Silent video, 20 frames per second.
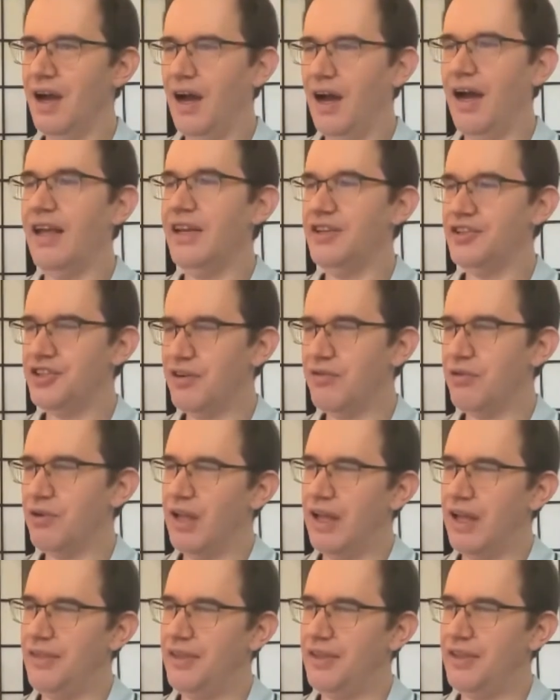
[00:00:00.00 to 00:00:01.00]
In
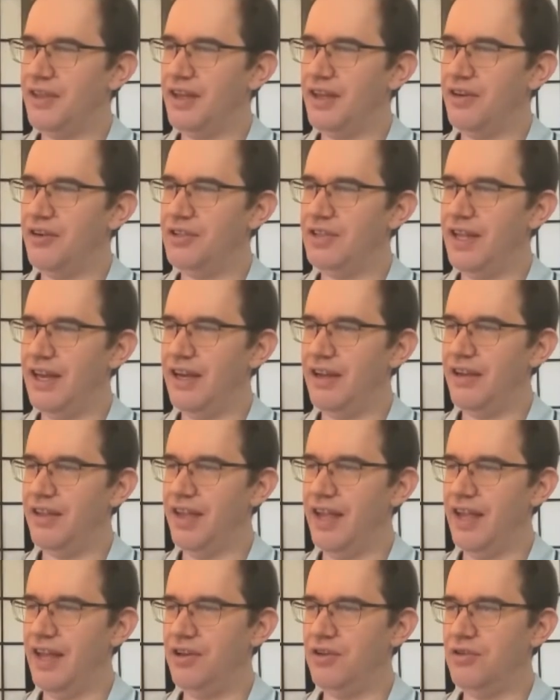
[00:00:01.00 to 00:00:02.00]
general, I think the understanding of
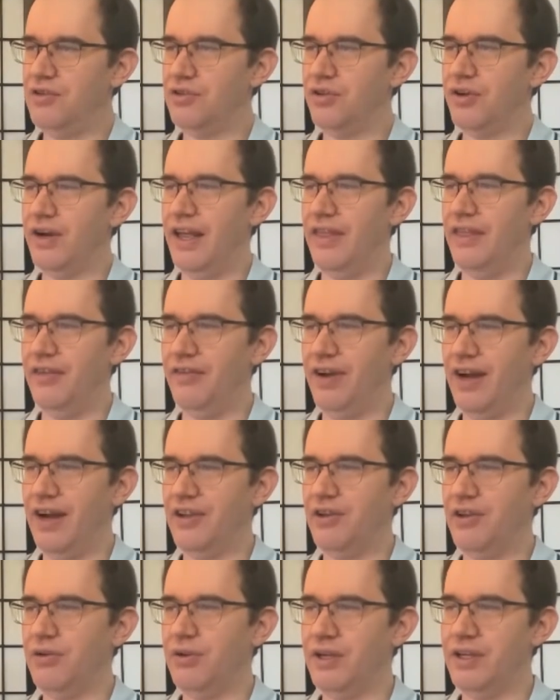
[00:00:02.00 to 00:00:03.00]
the end user and the
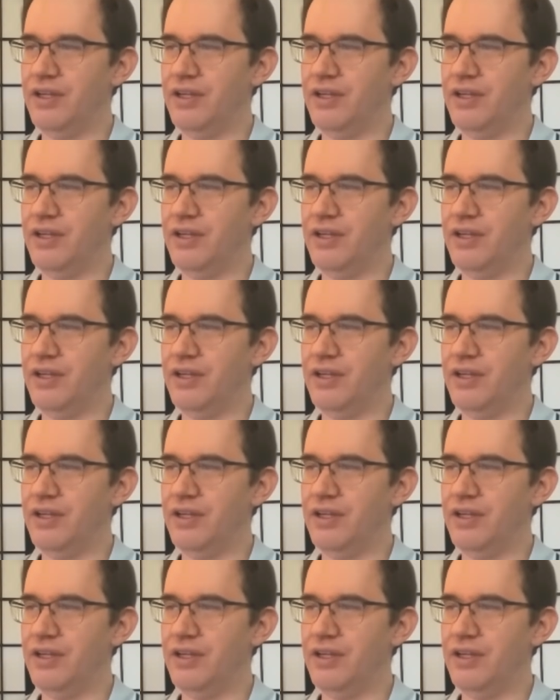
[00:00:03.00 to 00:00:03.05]
value